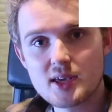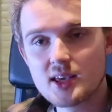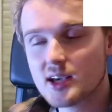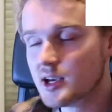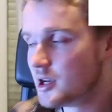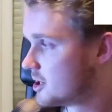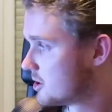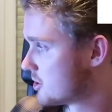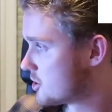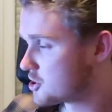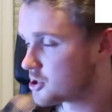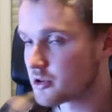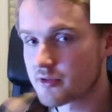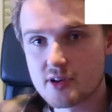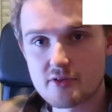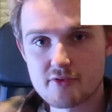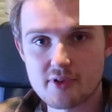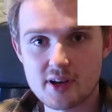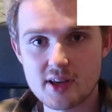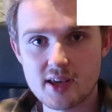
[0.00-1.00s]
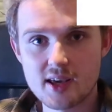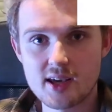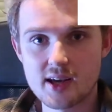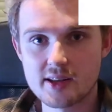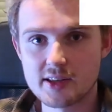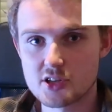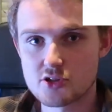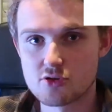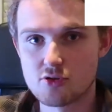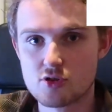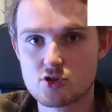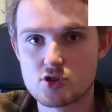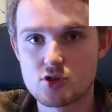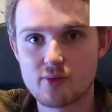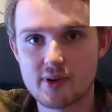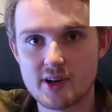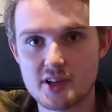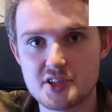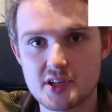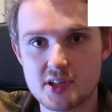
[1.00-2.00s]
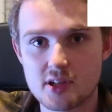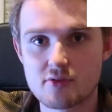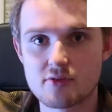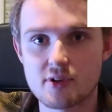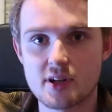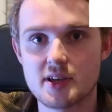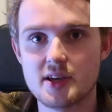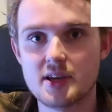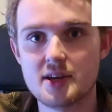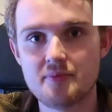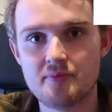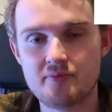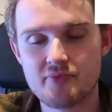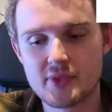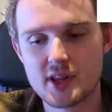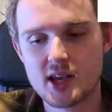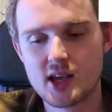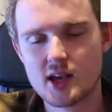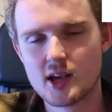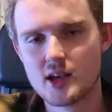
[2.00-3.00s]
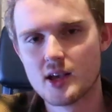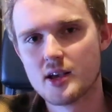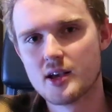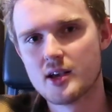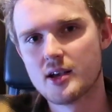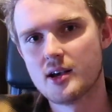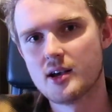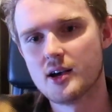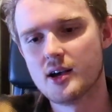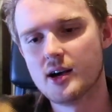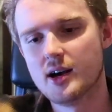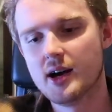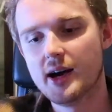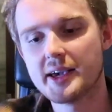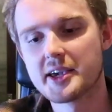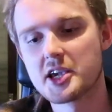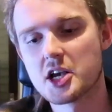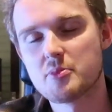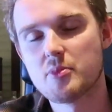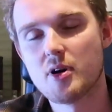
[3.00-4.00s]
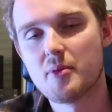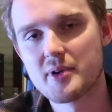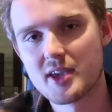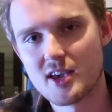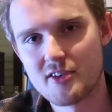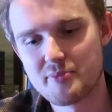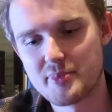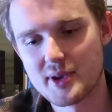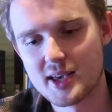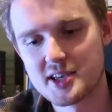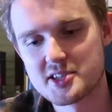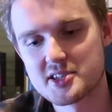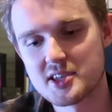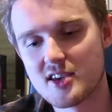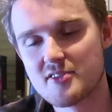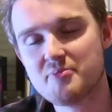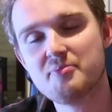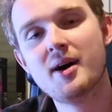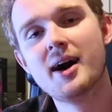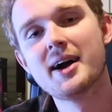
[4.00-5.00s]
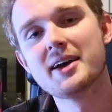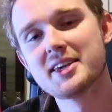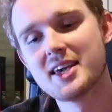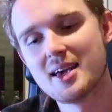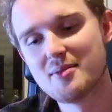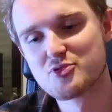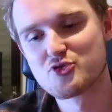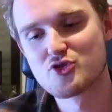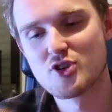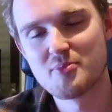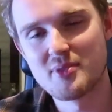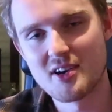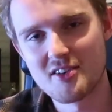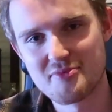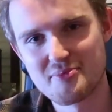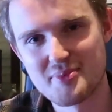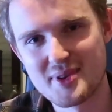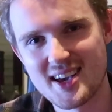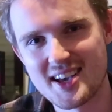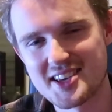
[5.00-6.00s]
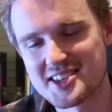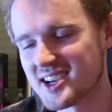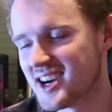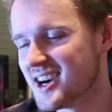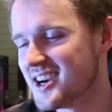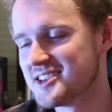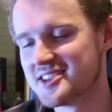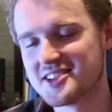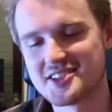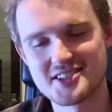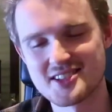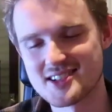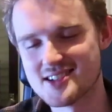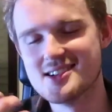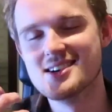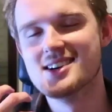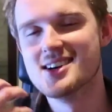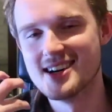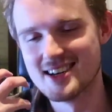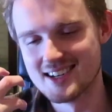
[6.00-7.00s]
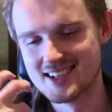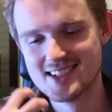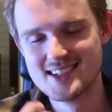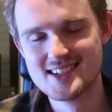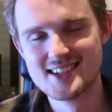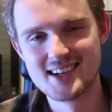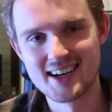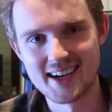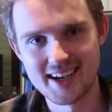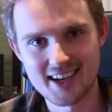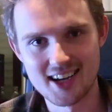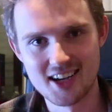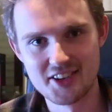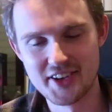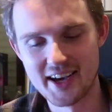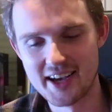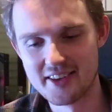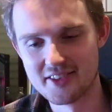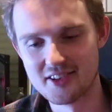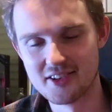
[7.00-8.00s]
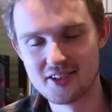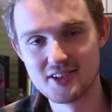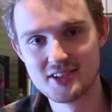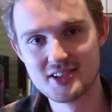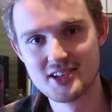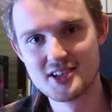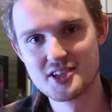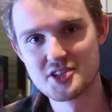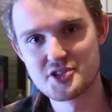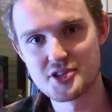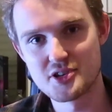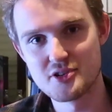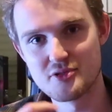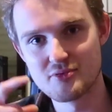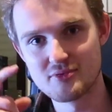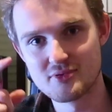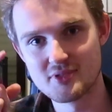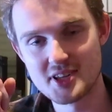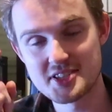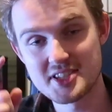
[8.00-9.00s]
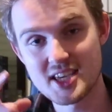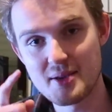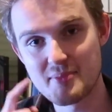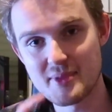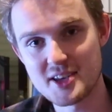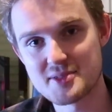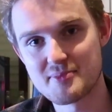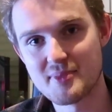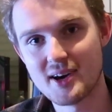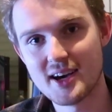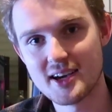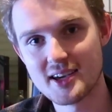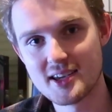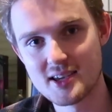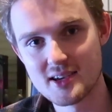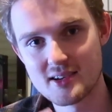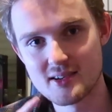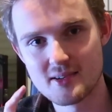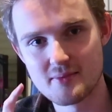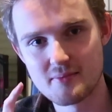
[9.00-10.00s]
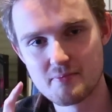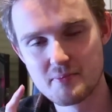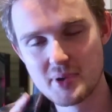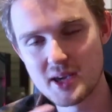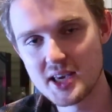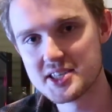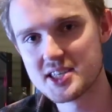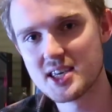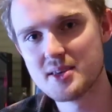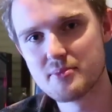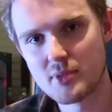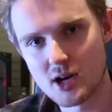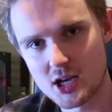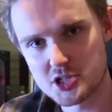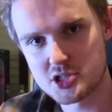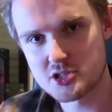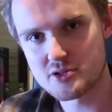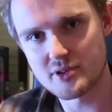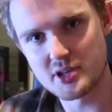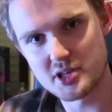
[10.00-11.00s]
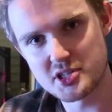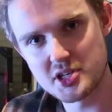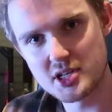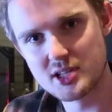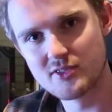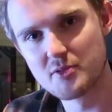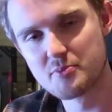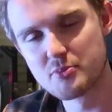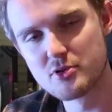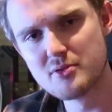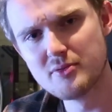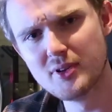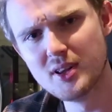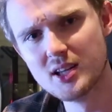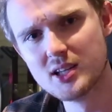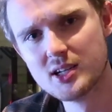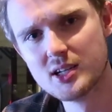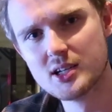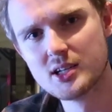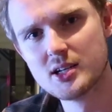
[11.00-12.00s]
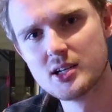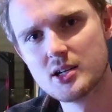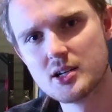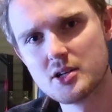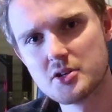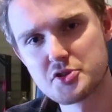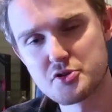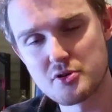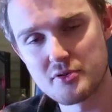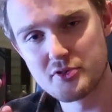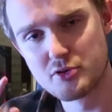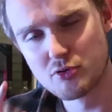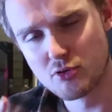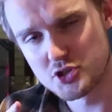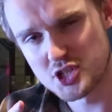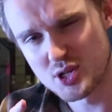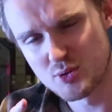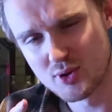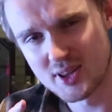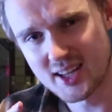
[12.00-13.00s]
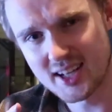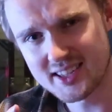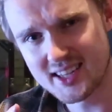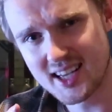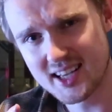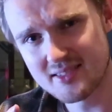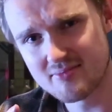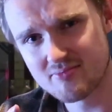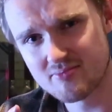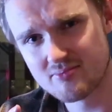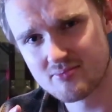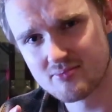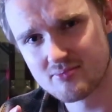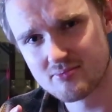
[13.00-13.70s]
me, the screen right here, and there's an ultra wide sitting right here. I care about my FPS. If my games drop FPS, I can't handle. So this game has my PC Master Race seal of approval, so if you're someone like that,